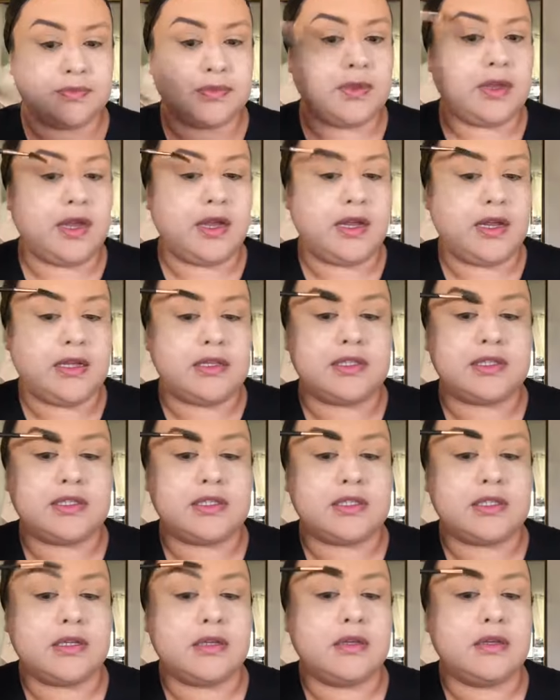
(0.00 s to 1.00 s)
and then
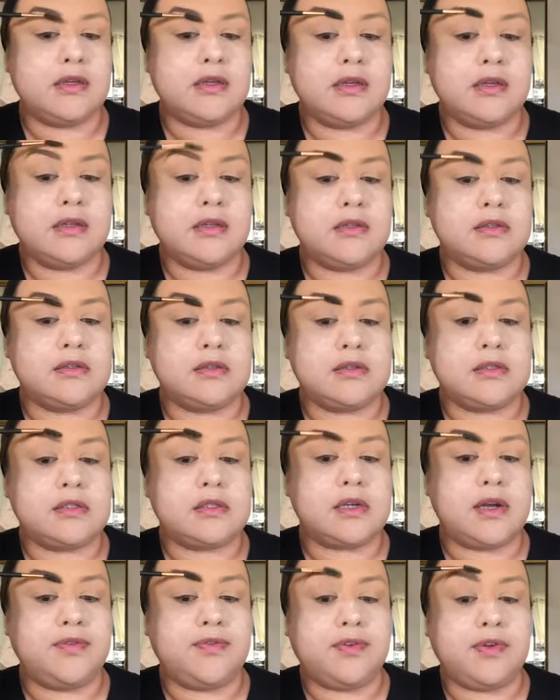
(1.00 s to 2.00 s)
just
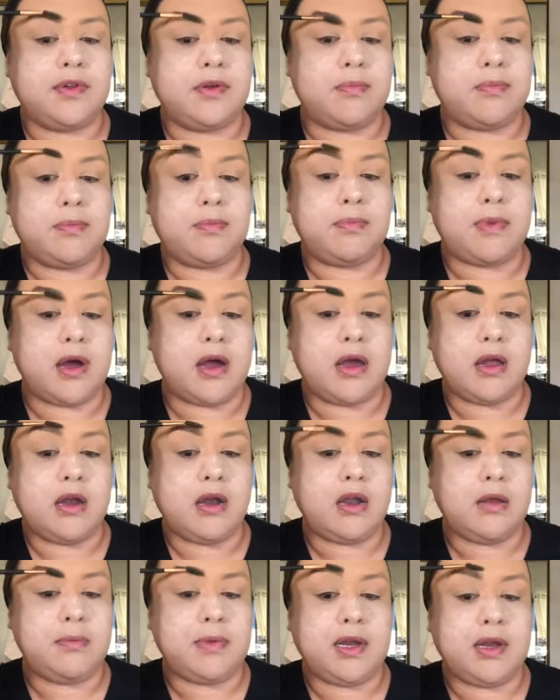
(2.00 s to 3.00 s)
start from the
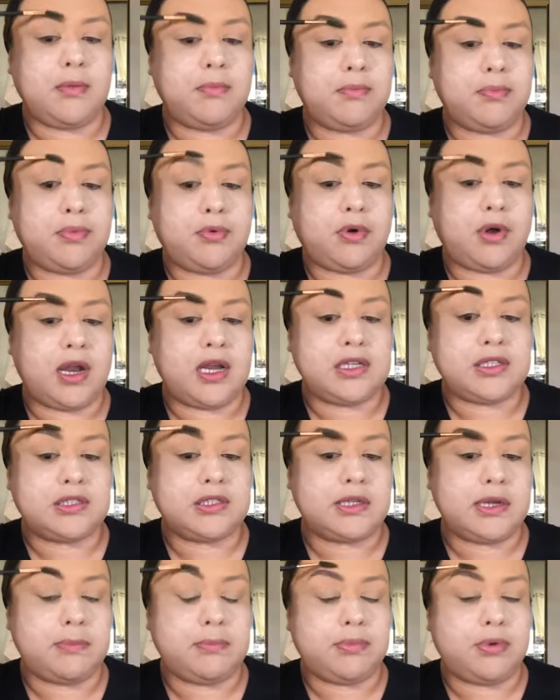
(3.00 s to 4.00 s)
bottom and then brush
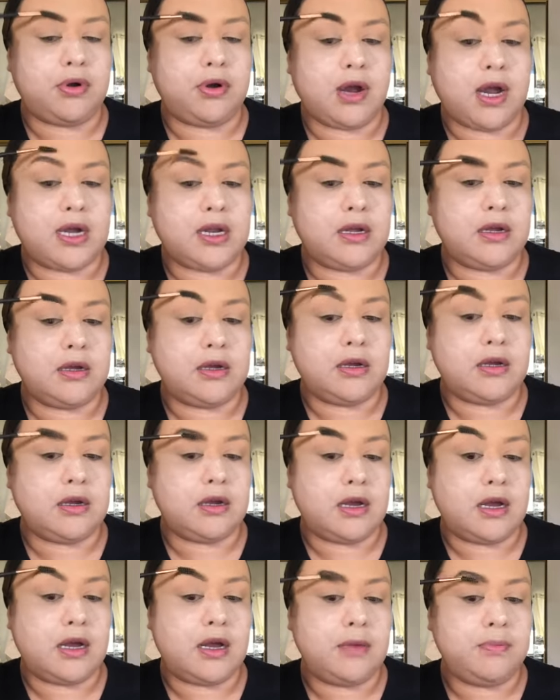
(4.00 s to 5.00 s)
that product
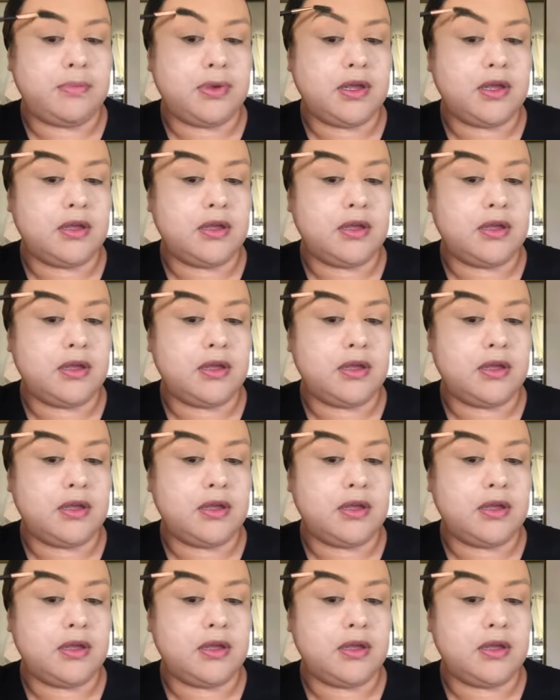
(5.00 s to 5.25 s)
up.